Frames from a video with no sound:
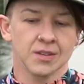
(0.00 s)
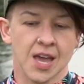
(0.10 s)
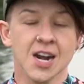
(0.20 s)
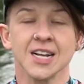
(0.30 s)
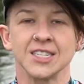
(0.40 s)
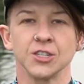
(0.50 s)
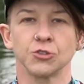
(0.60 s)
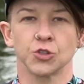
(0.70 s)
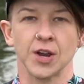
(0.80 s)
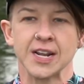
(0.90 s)
In an
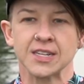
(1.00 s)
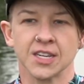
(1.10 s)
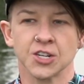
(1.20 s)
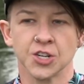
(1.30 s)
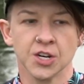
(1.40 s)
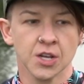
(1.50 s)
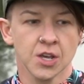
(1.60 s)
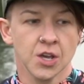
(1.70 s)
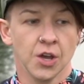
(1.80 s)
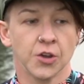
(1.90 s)
ideal training session,
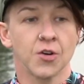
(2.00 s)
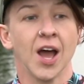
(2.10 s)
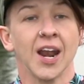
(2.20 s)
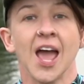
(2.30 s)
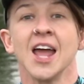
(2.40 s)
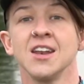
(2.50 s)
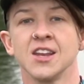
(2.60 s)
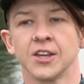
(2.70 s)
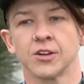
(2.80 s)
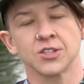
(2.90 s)
you're not
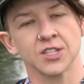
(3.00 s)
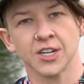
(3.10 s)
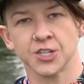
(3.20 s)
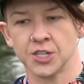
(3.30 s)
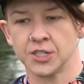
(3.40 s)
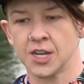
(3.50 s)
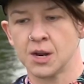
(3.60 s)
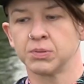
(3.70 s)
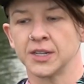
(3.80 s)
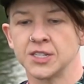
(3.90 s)
ending your session in
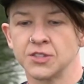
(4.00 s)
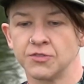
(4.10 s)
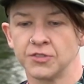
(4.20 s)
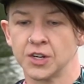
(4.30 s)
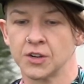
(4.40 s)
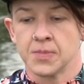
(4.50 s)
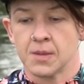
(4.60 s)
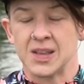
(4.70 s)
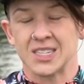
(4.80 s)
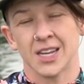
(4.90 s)
a place of fear.
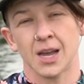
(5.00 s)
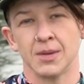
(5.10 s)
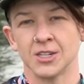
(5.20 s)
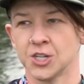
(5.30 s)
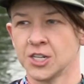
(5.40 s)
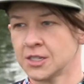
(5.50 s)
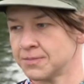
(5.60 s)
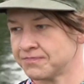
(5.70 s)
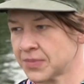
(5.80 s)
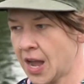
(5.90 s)
Because like I mentioned,
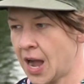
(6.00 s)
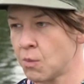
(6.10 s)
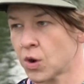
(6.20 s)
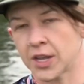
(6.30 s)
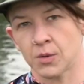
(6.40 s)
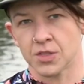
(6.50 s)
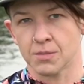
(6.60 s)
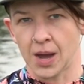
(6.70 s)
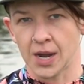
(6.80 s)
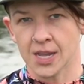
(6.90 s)
I'm working with the
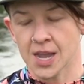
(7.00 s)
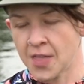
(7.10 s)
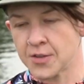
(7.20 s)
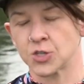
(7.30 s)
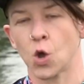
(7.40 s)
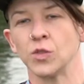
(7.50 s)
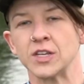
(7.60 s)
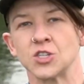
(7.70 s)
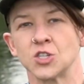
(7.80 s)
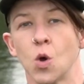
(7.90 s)
body, and there's only
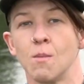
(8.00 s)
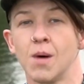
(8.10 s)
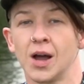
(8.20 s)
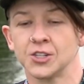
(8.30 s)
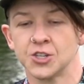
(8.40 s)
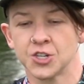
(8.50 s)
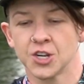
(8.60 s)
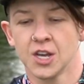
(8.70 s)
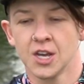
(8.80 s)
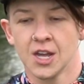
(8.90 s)
so much
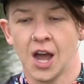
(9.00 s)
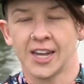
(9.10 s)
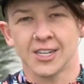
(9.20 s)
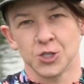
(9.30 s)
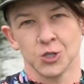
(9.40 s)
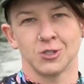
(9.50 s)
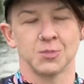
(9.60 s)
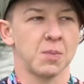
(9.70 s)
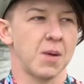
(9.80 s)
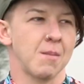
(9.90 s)
I can do to
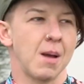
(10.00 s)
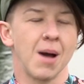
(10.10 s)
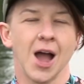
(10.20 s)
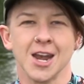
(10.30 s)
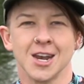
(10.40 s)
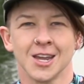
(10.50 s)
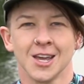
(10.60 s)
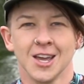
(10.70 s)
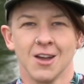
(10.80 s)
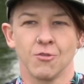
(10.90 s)
prepare my mind
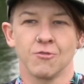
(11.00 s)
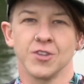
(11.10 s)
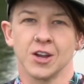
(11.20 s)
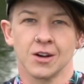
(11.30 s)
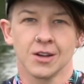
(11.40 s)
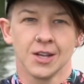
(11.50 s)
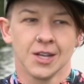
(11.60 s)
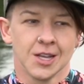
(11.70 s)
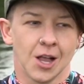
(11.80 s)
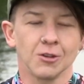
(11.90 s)
for fear.
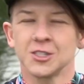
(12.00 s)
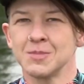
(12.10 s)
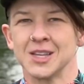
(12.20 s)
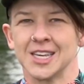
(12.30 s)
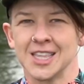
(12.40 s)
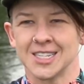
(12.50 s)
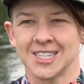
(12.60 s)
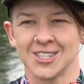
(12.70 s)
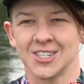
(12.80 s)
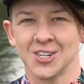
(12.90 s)
Ultimately, the
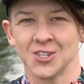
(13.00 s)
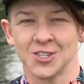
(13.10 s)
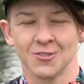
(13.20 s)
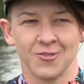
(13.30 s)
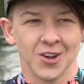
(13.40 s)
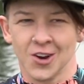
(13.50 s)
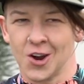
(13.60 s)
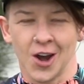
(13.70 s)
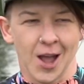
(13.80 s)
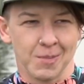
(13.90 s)
sensations of fear
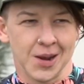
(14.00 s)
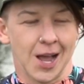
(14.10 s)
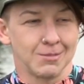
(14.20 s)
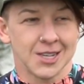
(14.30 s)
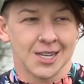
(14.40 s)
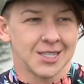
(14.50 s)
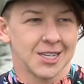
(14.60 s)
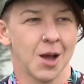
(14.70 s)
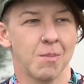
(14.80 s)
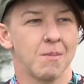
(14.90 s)
are happening. I'm
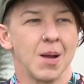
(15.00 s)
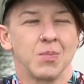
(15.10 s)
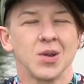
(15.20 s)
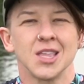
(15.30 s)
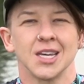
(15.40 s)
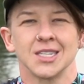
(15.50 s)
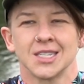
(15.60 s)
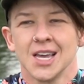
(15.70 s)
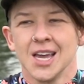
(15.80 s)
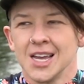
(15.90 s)
tensing up, my breathing
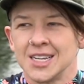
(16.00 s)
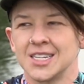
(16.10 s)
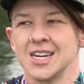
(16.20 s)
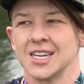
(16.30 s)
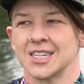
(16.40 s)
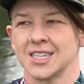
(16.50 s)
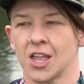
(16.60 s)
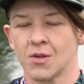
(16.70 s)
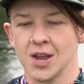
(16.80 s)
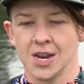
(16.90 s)
is getting
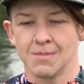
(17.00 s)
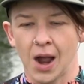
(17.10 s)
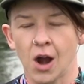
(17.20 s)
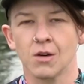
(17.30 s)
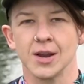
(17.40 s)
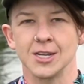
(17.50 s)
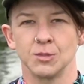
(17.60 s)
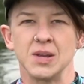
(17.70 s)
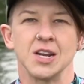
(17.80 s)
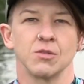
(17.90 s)
accelerated, my heart rate is
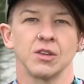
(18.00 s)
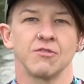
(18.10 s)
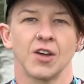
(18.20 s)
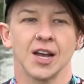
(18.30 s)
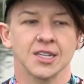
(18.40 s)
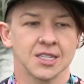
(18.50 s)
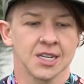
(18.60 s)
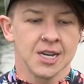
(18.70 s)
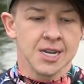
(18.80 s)
beating really fast.